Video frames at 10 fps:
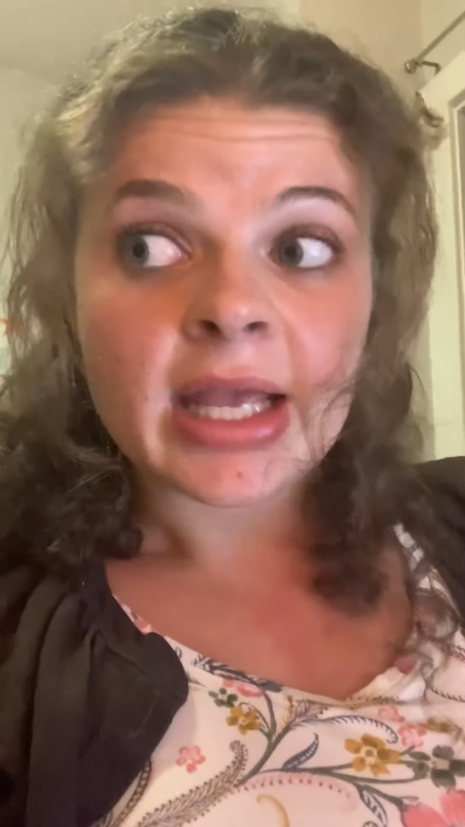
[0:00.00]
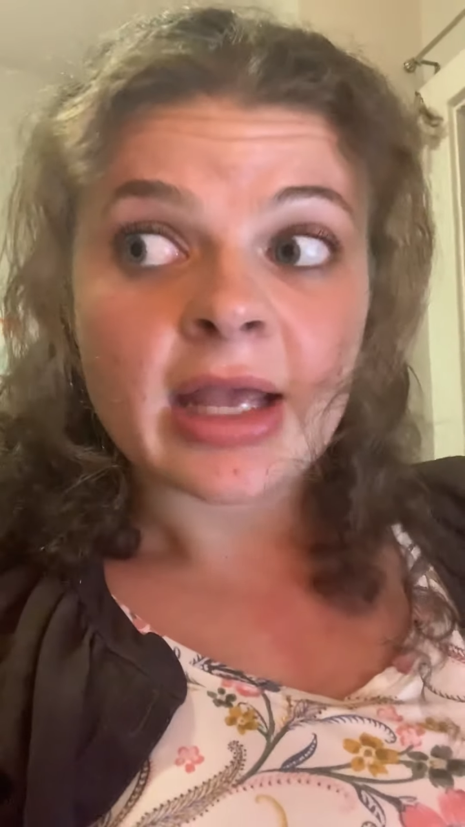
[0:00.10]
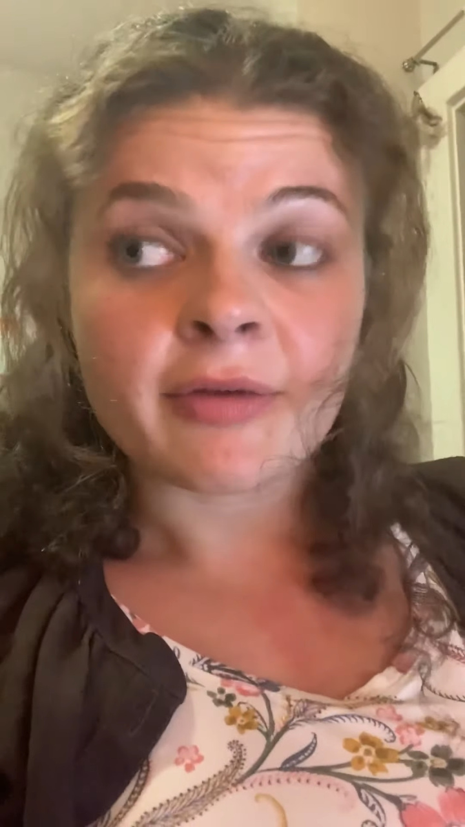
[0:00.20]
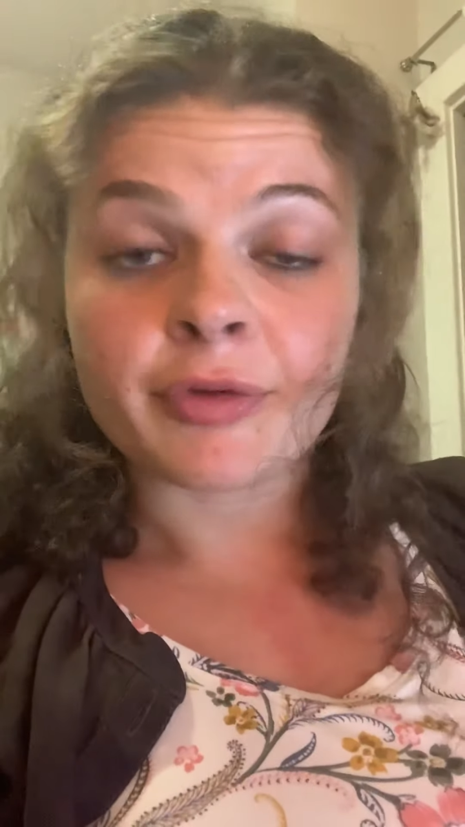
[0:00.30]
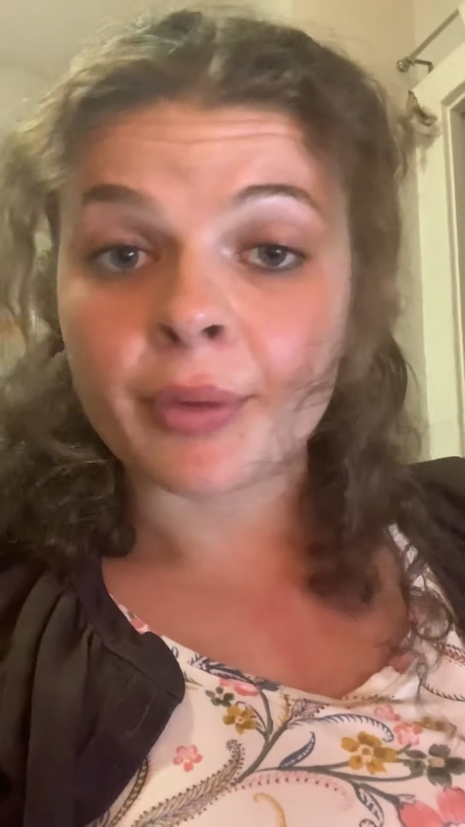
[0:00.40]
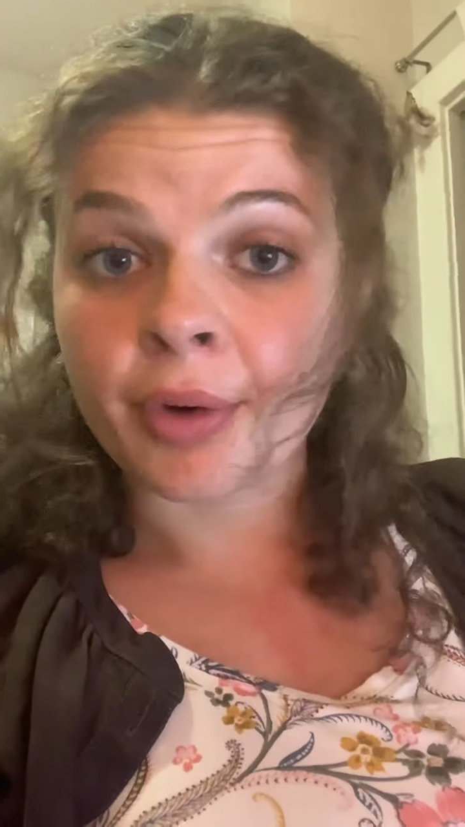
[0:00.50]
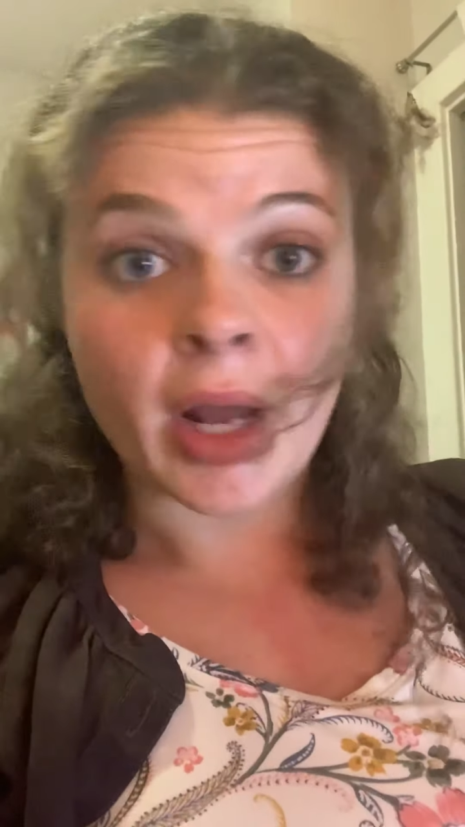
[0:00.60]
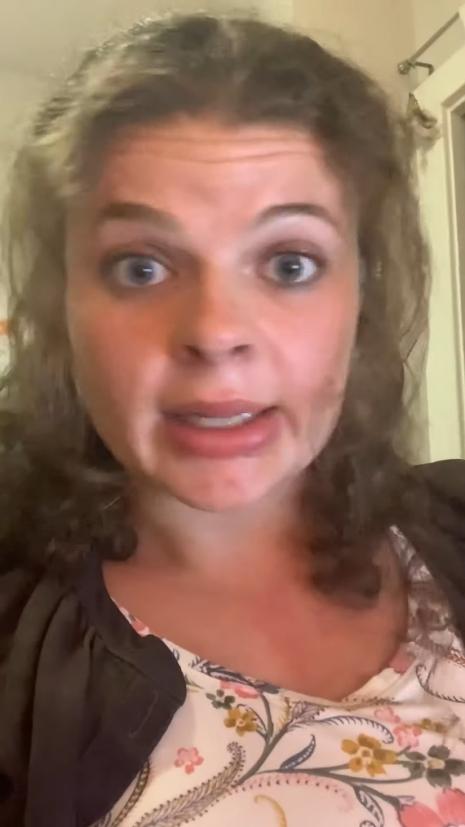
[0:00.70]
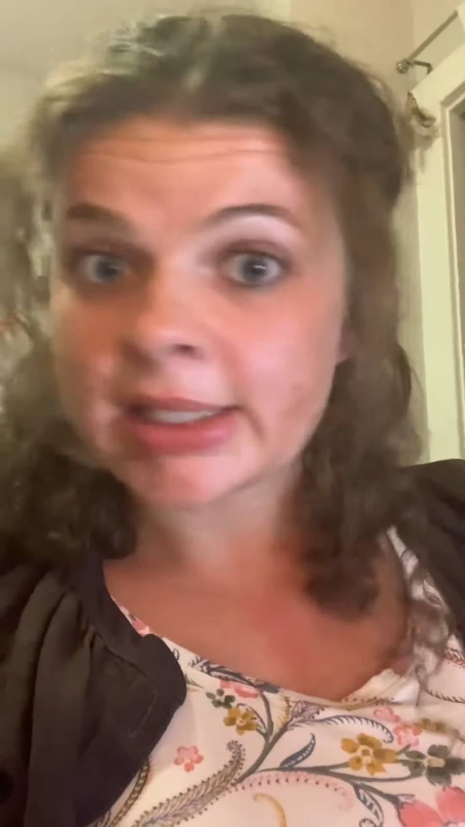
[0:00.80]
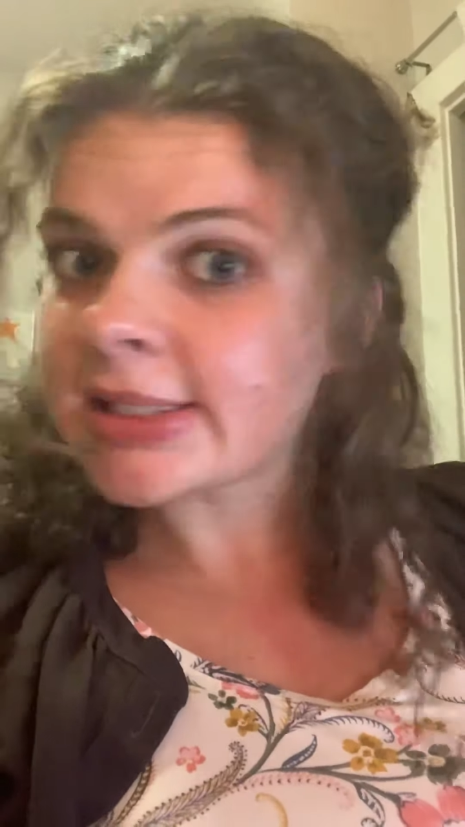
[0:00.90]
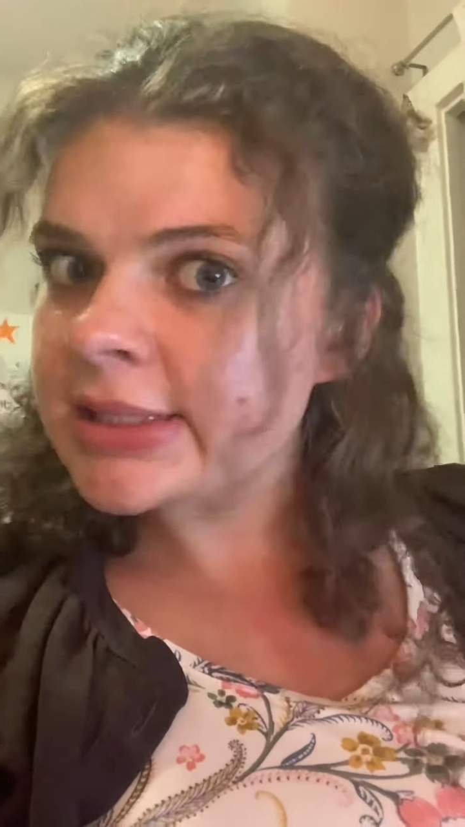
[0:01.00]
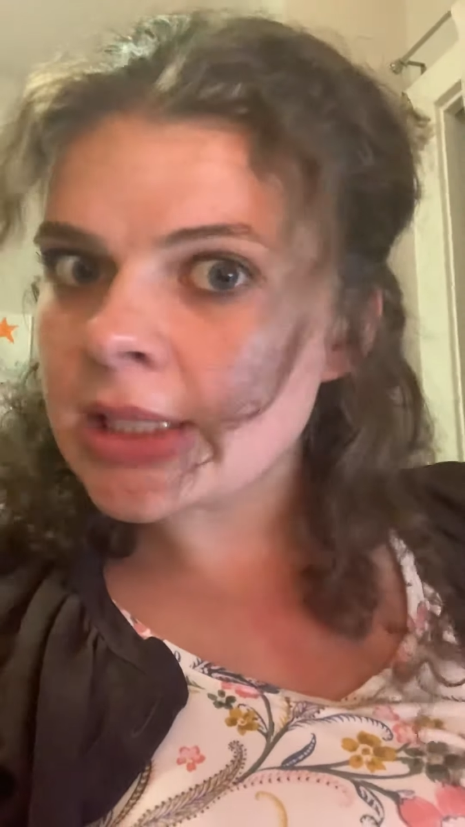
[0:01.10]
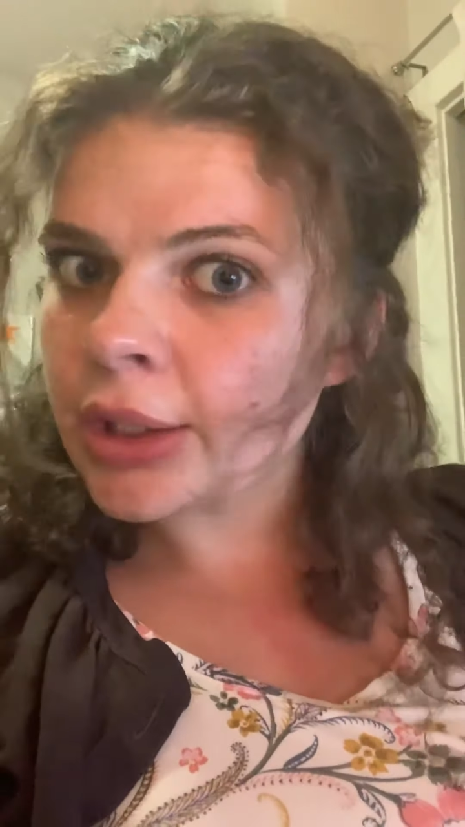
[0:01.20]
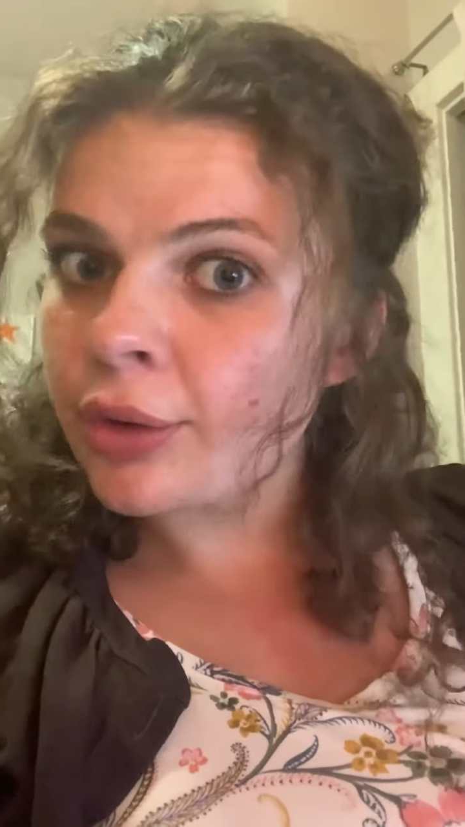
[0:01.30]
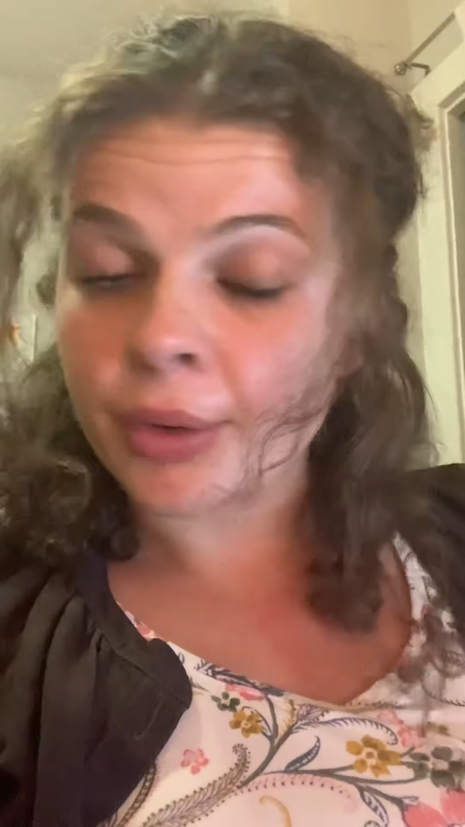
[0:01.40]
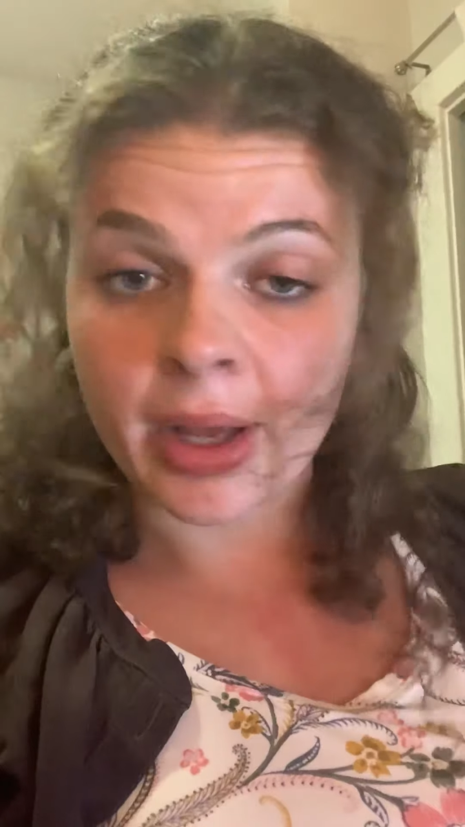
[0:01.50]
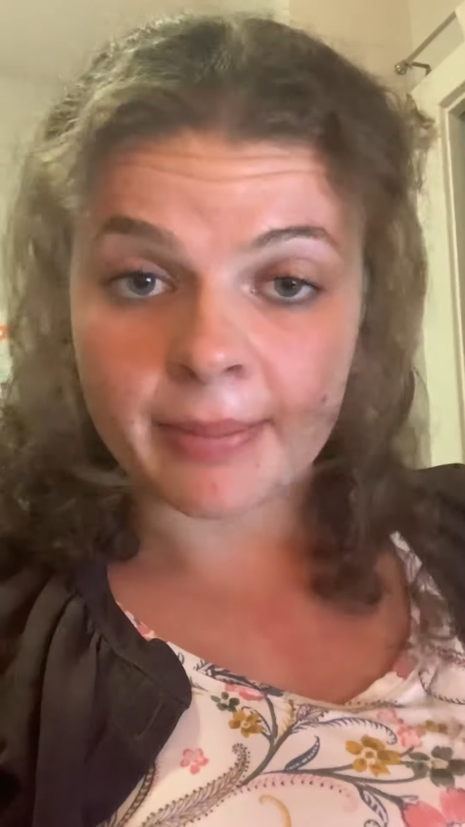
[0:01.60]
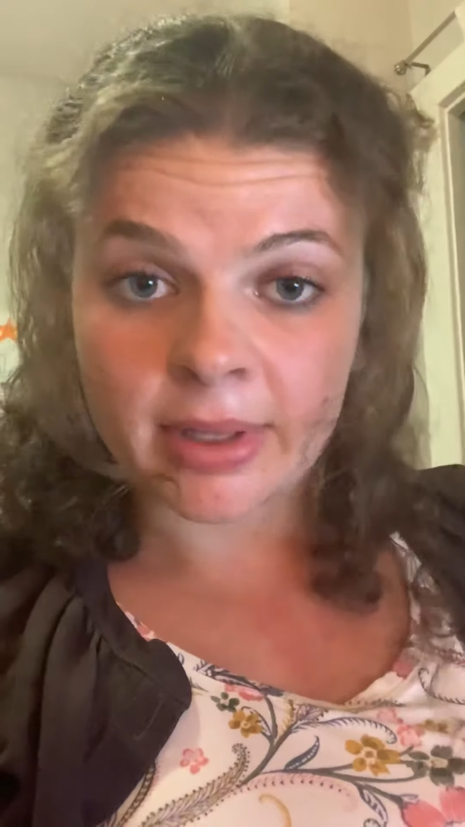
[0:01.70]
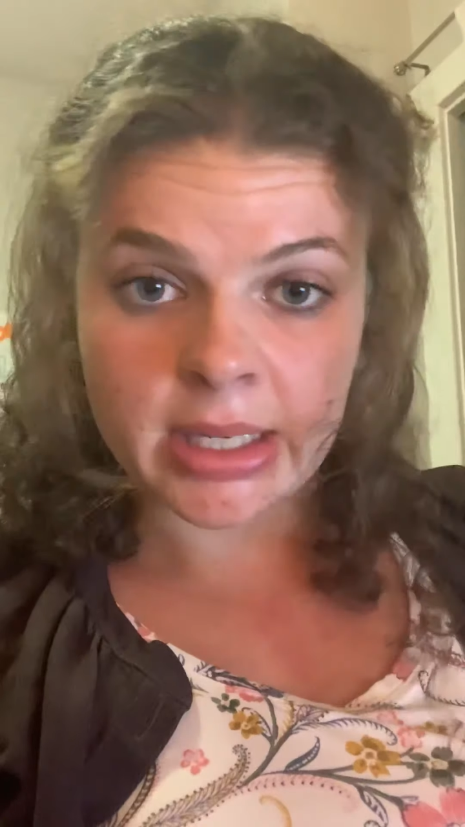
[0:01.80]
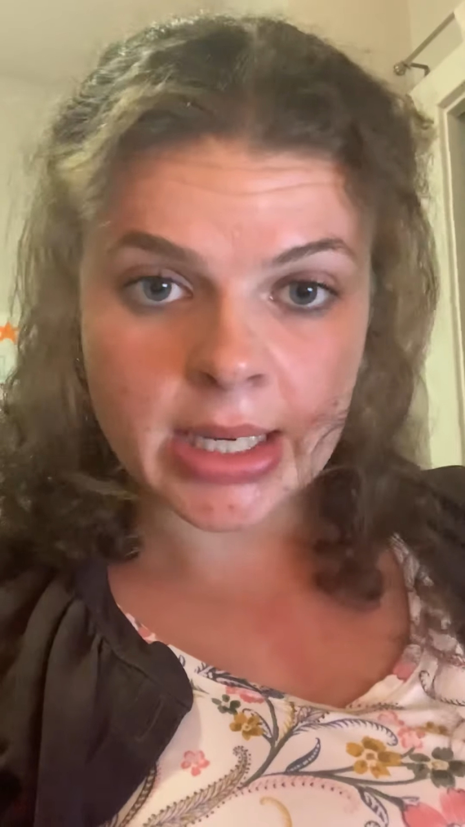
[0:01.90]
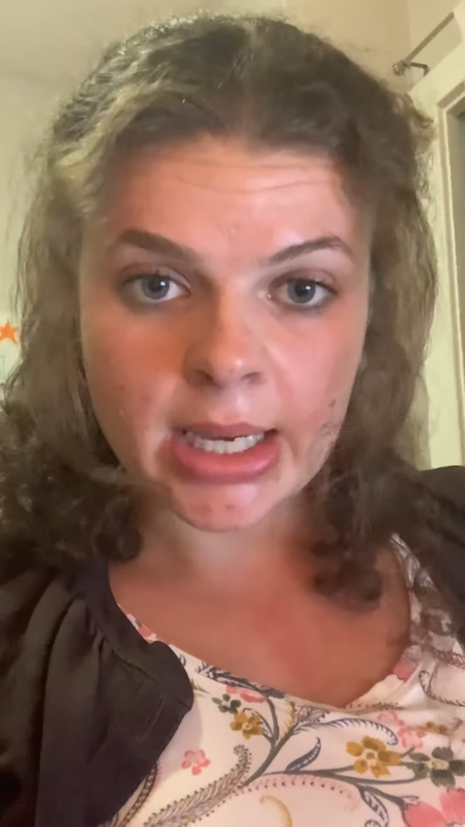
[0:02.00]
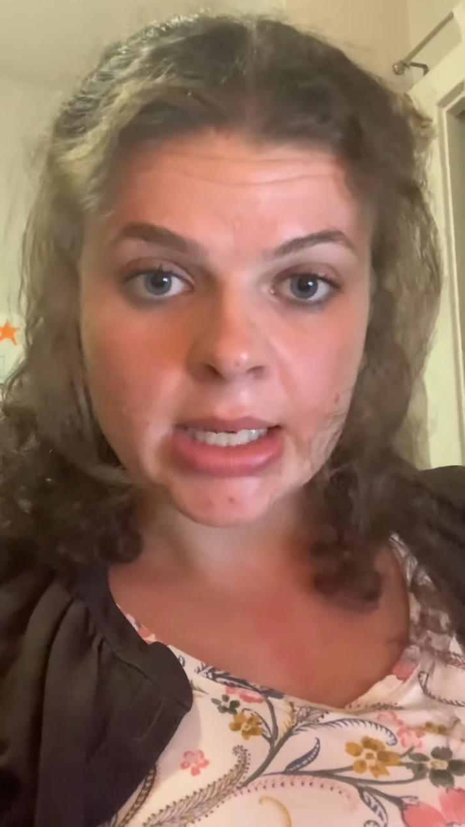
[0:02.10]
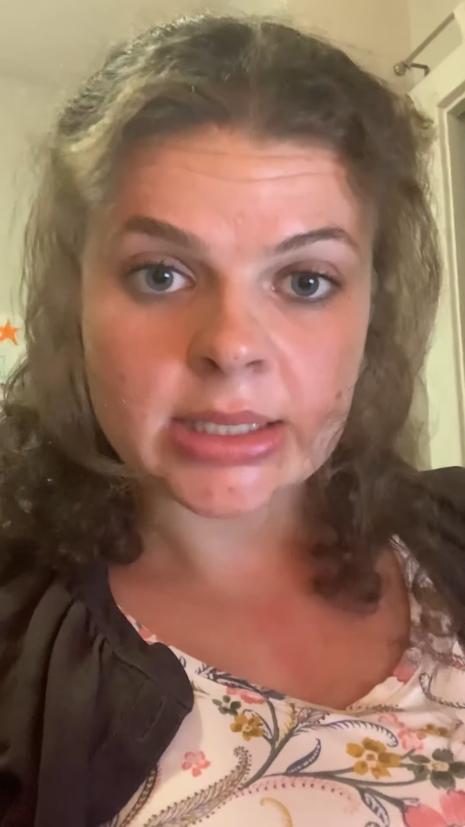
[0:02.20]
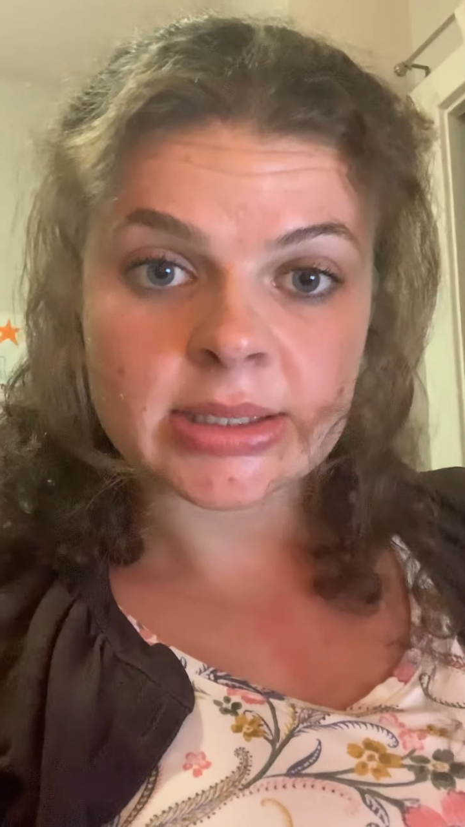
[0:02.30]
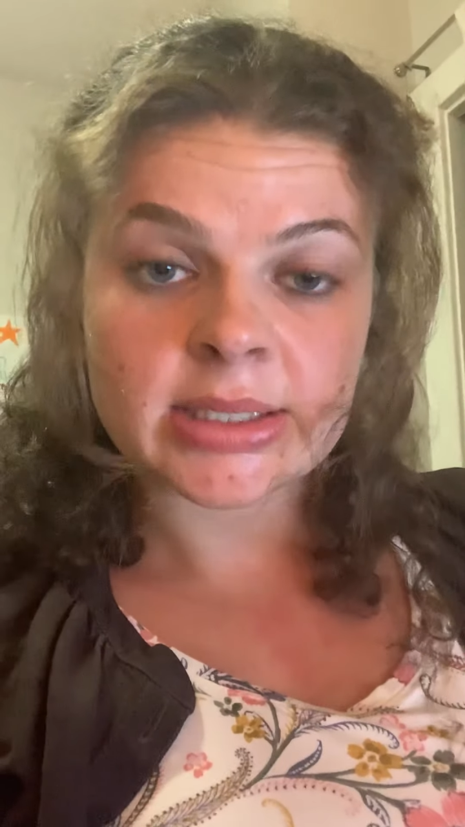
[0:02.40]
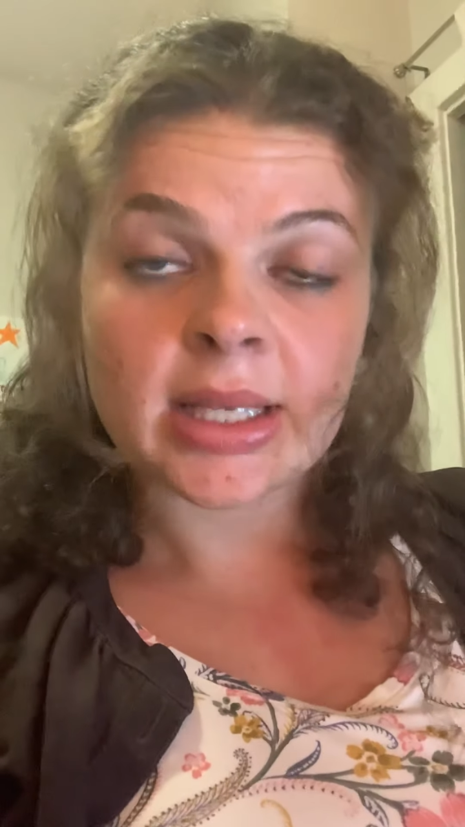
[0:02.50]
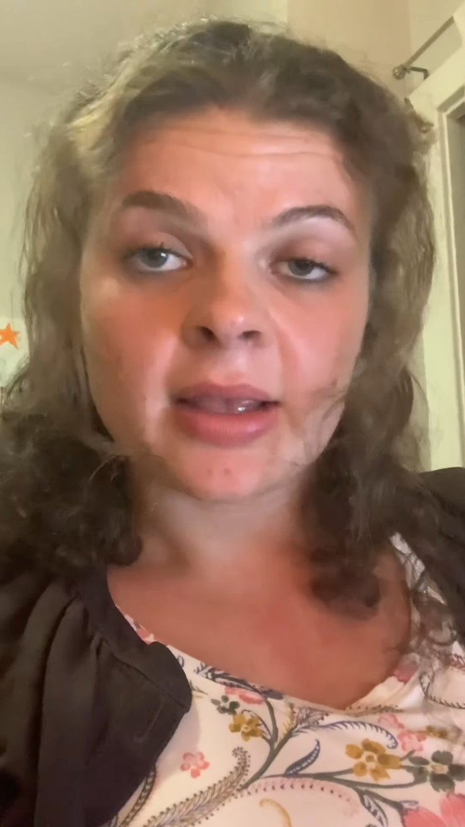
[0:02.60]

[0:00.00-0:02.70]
if you are not listening, you're not being kind.